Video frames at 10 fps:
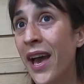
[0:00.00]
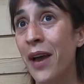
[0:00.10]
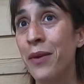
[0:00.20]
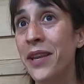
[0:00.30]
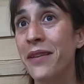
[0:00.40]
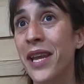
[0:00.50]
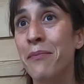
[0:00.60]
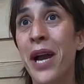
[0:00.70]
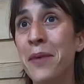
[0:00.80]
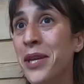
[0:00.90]
I mean,
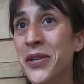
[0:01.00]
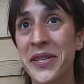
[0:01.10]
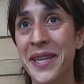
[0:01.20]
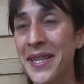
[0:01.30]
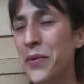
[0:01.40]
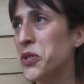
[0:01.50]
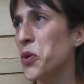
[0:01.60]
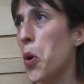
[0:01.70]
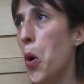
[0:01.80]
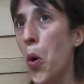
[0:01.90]
in my beer tastings, I
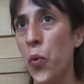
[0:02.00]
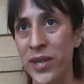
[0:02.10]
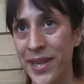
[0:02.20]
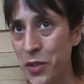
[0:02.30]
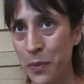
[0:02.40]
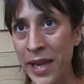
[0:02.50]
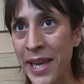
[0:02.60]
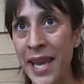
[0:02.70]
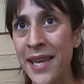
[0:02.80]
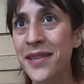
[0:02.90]
was always
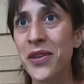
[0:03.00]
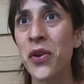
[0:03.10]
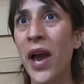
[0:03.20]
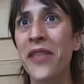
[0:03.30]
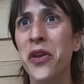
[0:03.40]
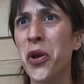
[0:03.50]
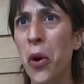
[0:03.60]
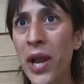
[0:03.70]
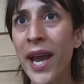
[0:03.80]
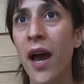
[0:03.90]
explaining it. You had the
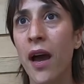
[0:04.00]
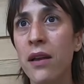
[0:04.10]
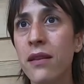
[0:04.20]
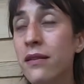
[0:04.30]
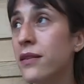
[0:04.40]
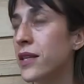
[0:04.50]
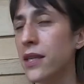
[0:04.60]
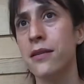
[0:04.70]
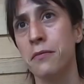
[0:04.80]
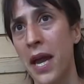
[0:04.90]
cholera.
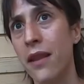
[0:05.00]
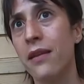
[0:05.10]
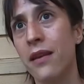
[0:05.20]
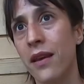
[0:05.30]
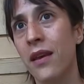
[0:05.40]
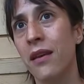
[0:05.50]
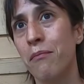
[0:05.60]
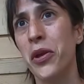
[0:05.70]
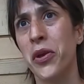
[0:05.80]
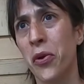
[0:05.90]
Jesus, man.
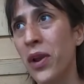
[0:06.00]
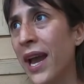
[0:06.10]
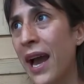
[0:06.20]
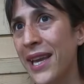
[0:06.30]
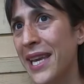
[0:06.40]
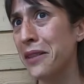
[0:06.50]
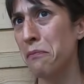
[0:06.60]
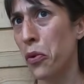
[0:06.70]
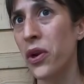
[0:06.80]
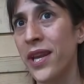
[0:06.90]
But the cholera killed
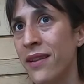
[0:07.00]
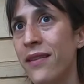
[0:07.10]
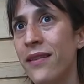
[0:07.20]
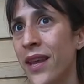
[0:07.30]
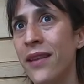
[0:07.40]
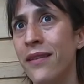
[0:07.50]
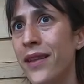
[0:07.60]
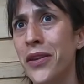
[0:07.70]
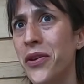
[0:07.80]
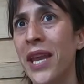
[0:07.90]
more
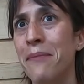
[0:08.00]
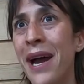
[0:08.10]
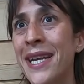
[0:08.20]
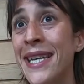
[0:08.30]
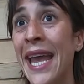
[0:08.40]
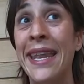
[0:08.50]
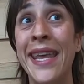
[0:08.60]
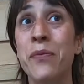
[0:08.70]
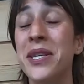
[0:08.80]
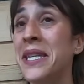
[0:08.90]
than you can imagine. And
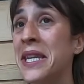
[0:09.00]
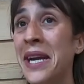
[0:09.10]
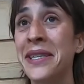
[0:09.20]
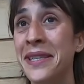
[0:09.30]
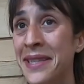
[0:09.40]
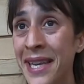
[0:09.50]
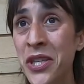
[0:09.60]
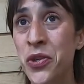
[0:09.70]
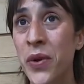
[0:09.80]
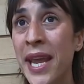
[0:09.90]
that was in the 19th
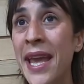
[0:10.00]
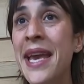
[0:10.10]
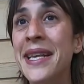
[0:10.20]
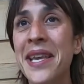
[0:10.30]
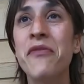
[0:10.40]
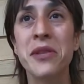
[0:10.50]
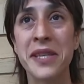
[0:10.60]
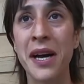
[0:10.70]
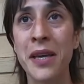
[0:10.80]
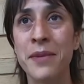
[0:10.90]
century, several
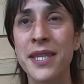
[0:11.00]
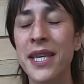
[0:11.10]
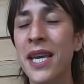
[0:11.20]
times.